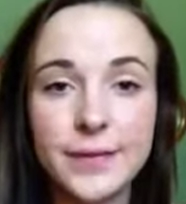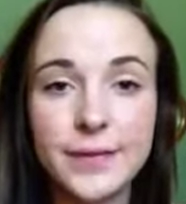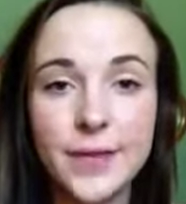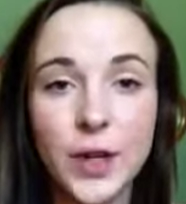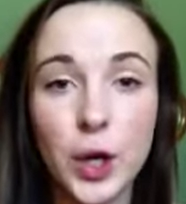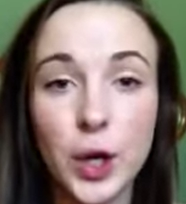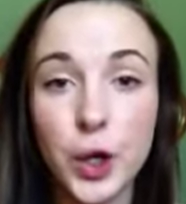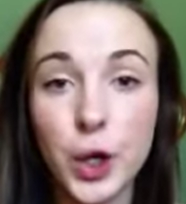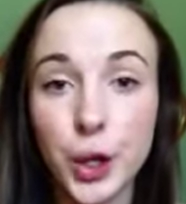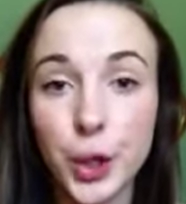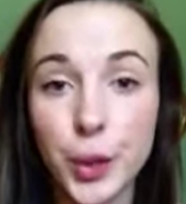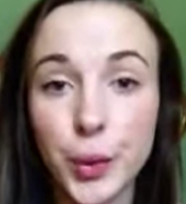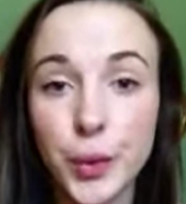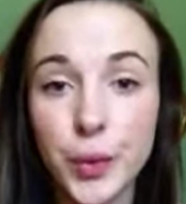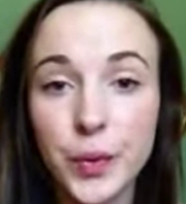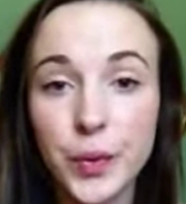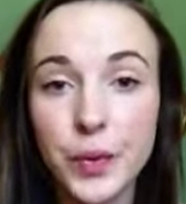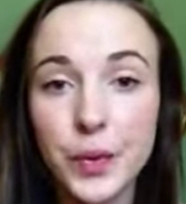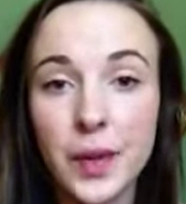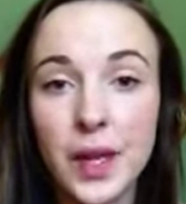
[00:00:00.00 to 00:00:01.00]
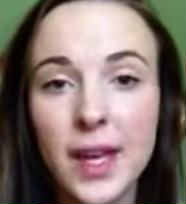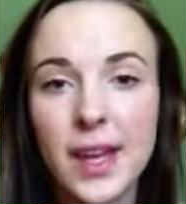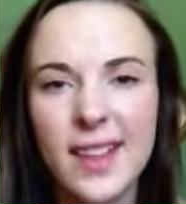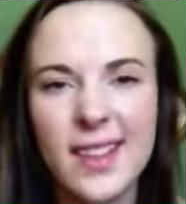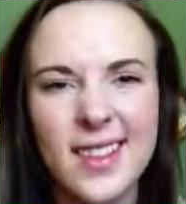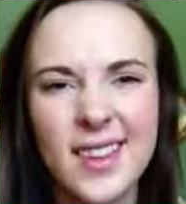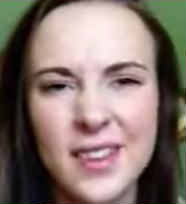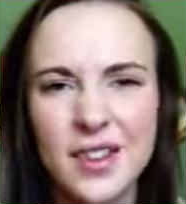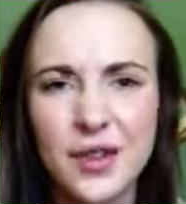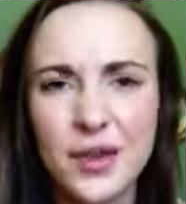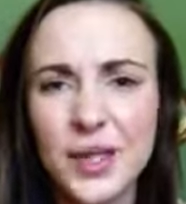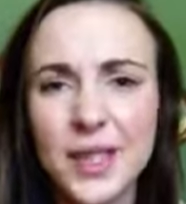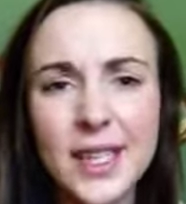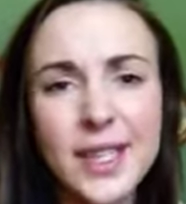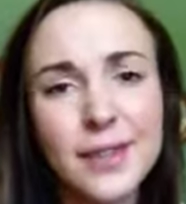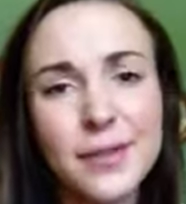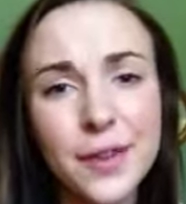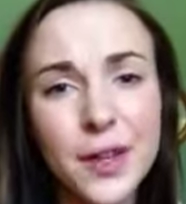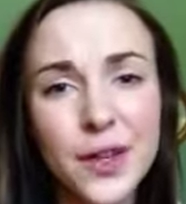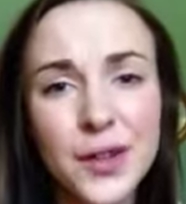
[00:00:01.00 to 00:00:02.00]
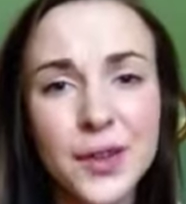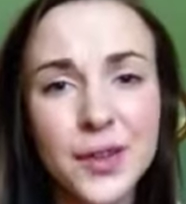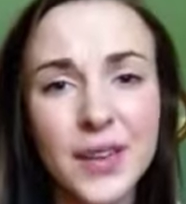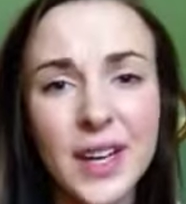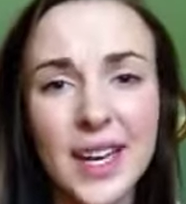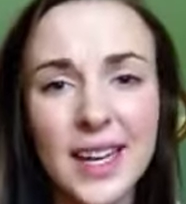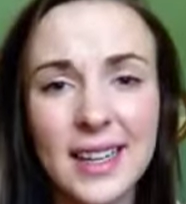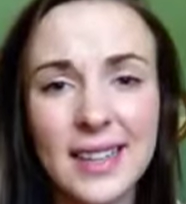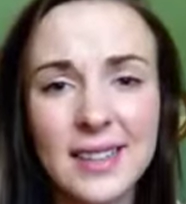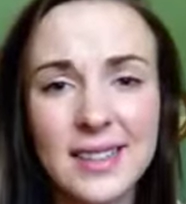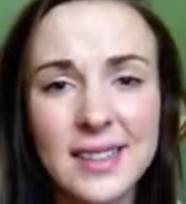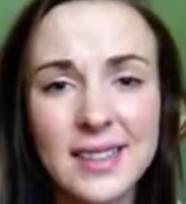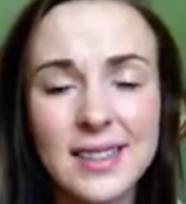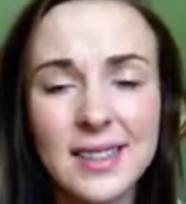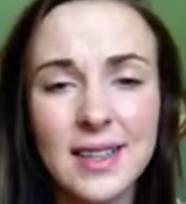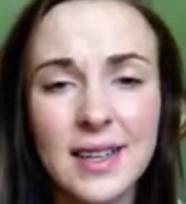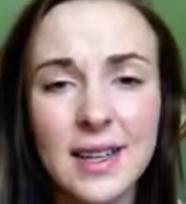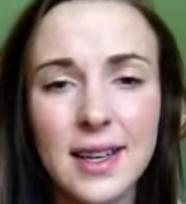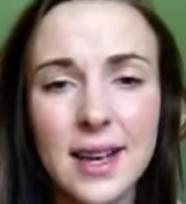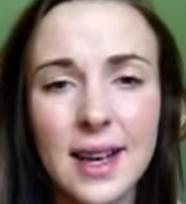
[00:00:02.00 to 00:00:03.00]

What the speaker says: photos, there's not really any photos of us,